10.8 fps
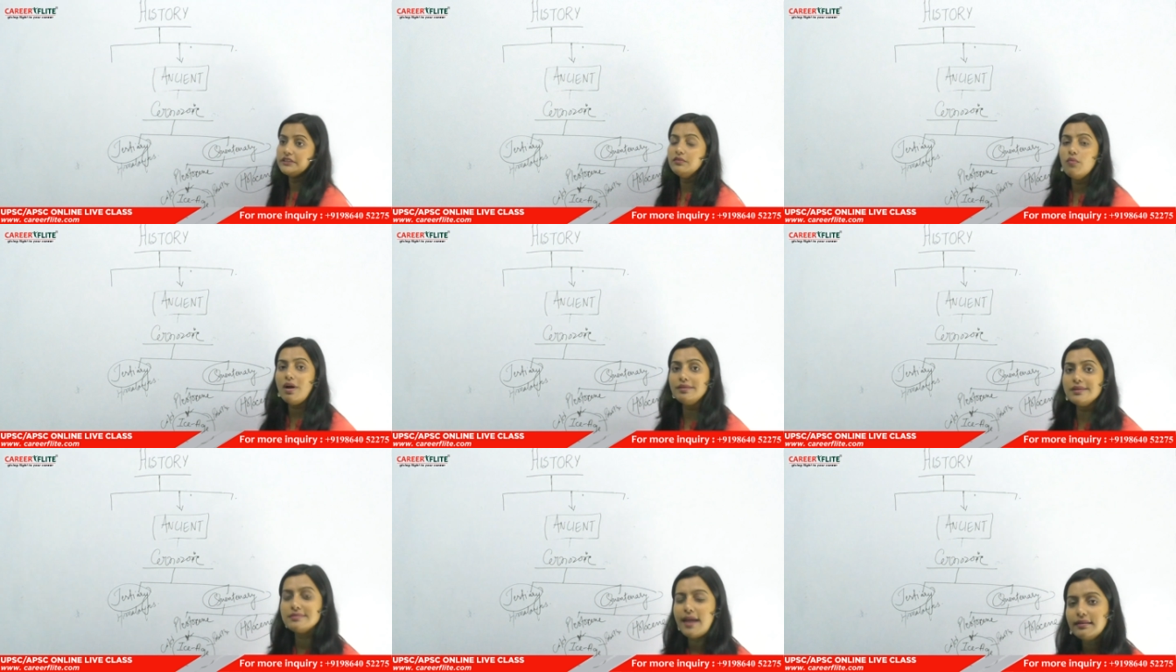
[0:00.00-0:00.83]
what
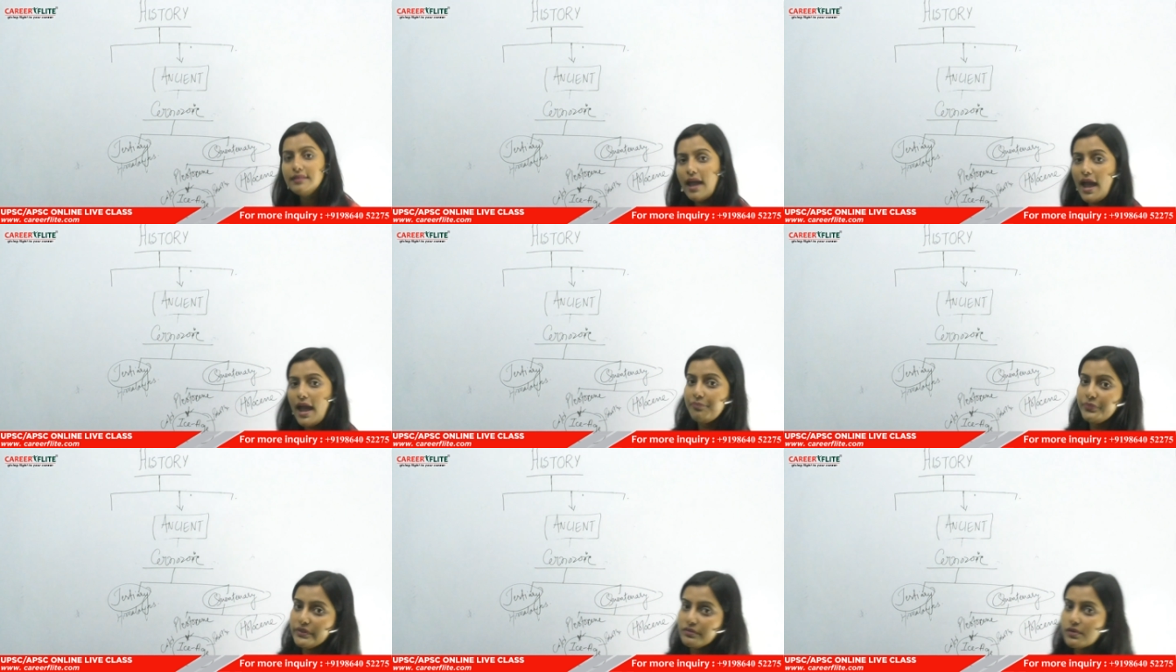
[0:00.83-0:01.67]
exactly
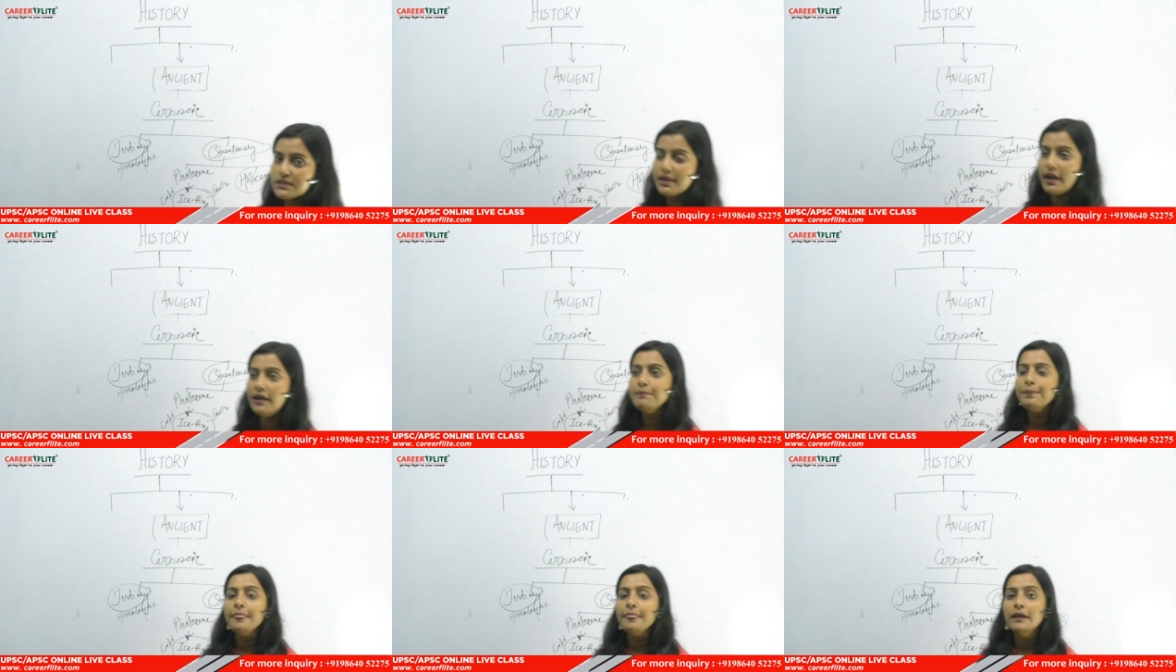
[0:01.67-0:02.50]
happened was that,
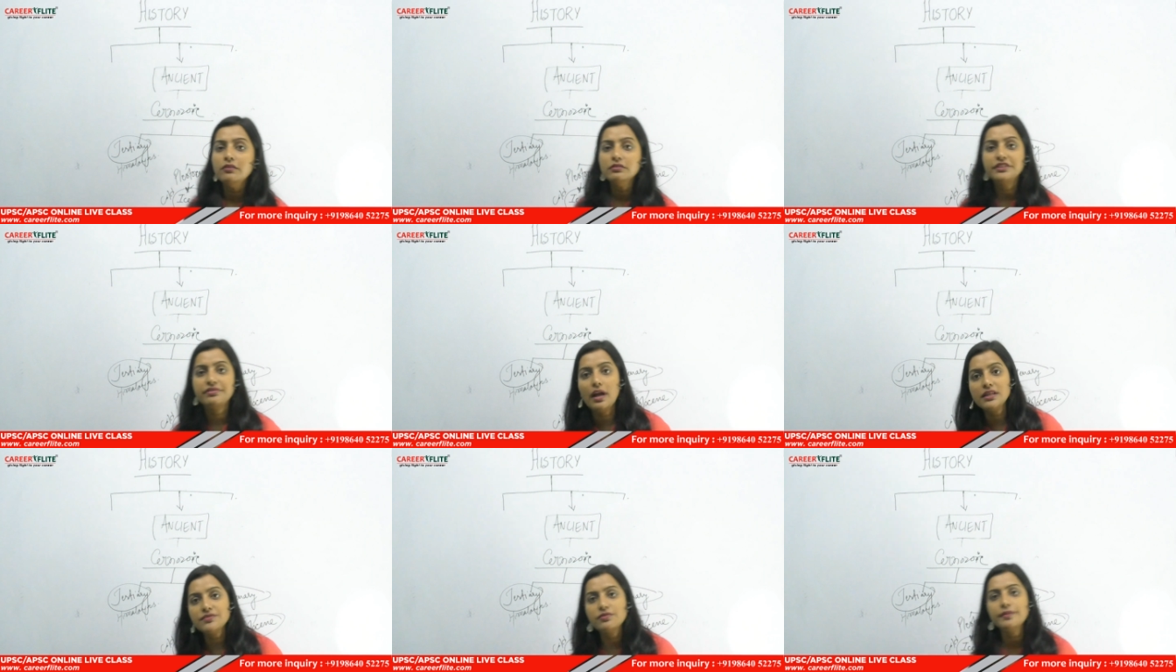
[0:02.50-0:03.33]
the
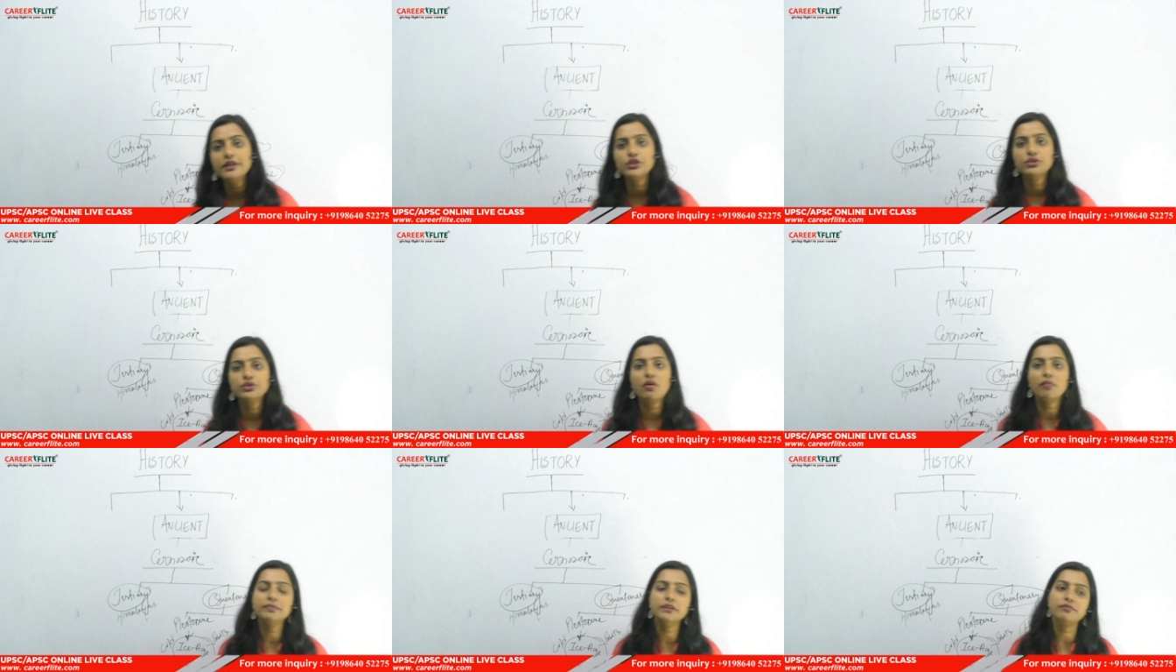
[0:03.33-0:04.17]
transformation of
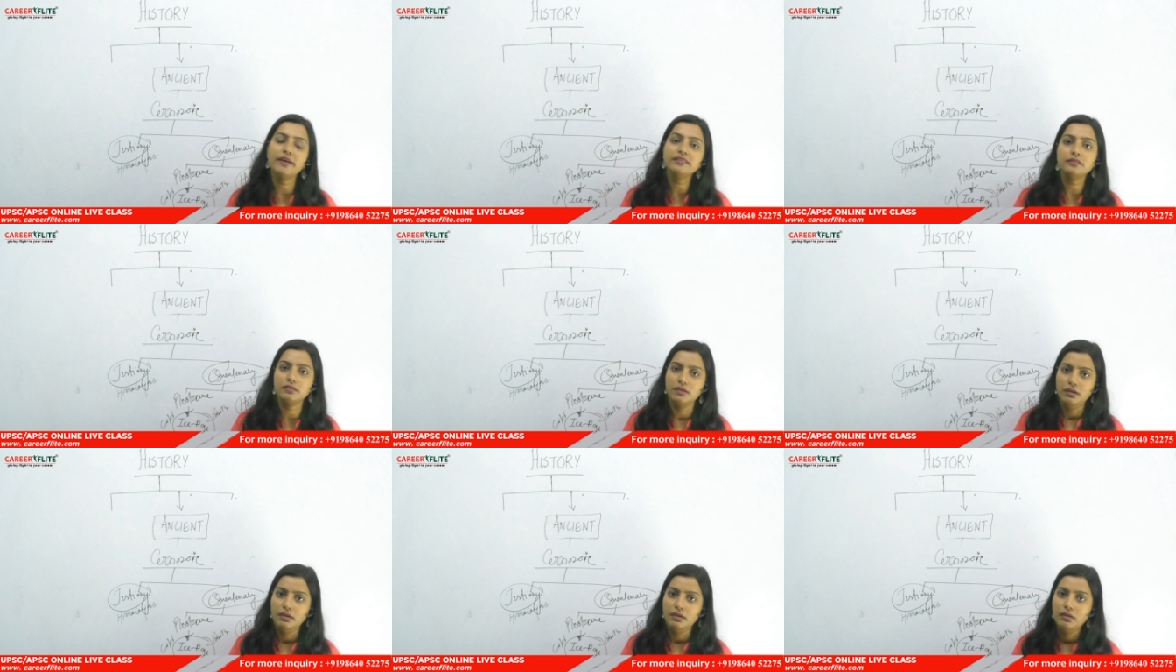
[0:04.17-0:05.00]
the weather
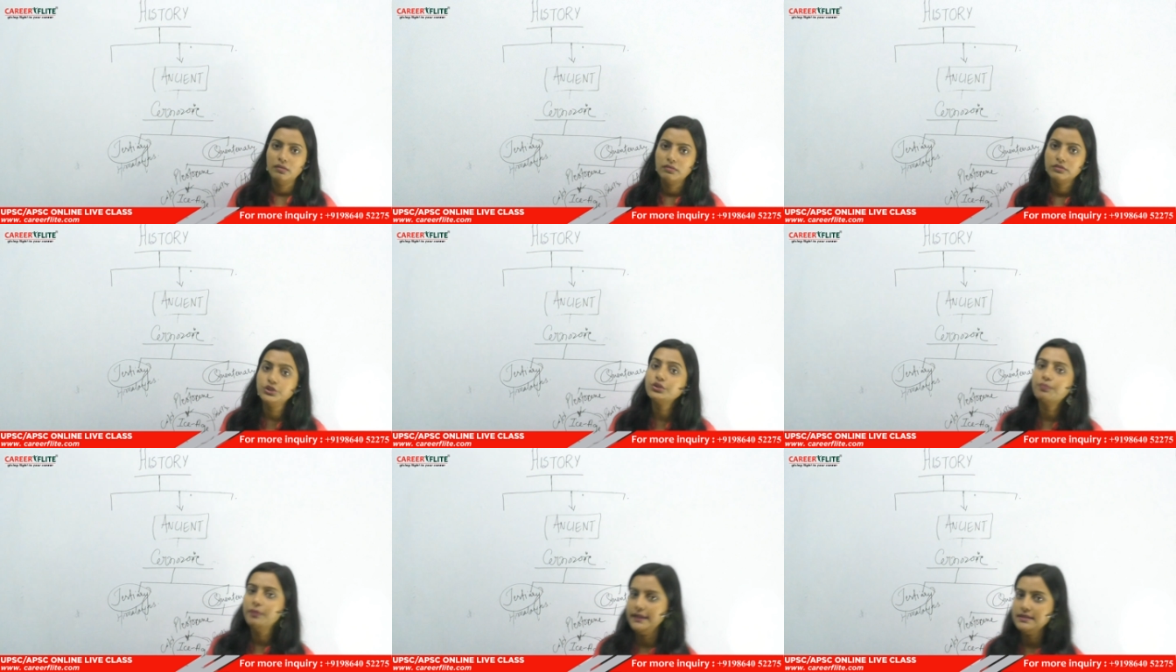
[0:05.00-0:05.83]
took
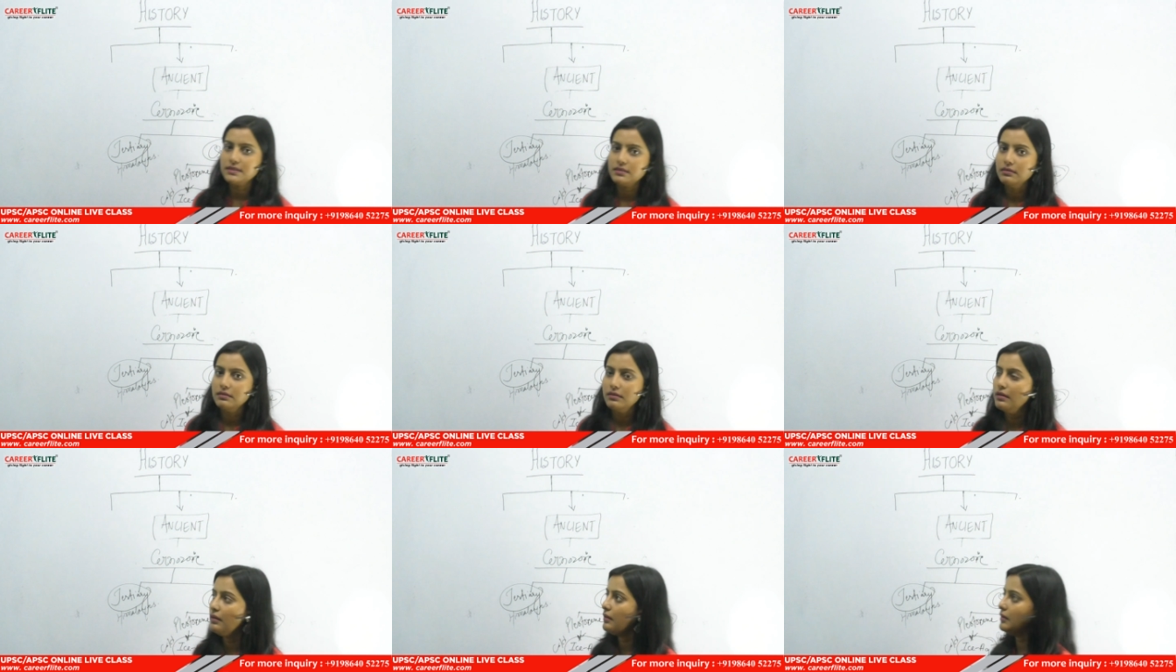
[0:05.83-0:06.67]
place
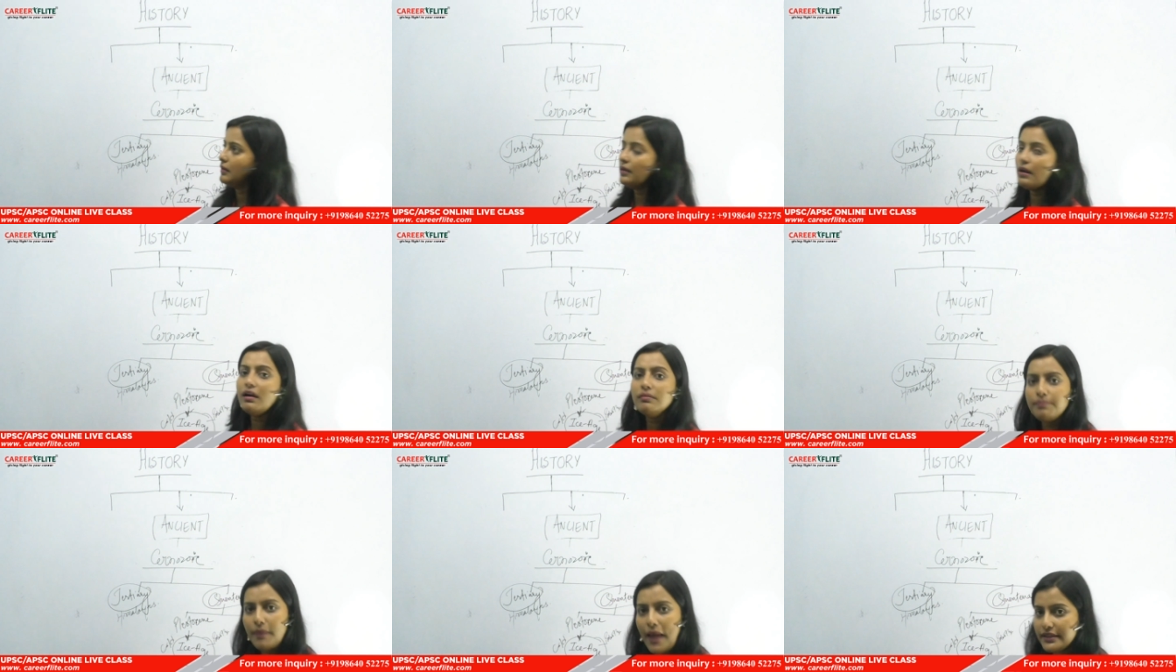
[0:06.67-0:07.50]
in our
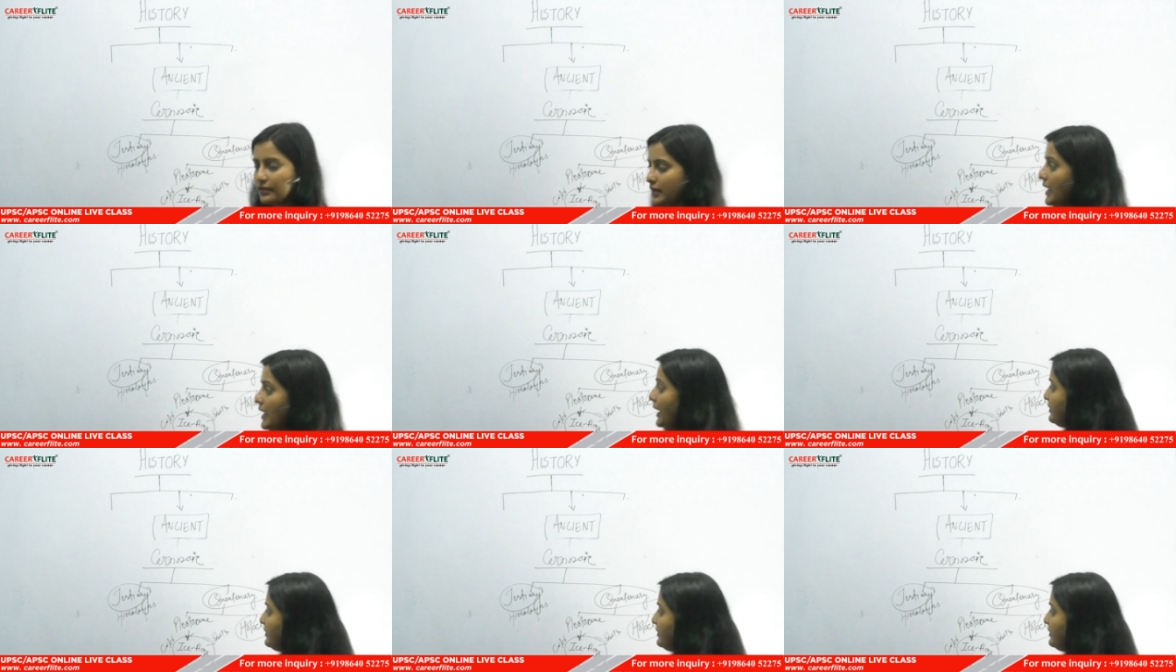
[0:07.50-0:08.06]
planet, and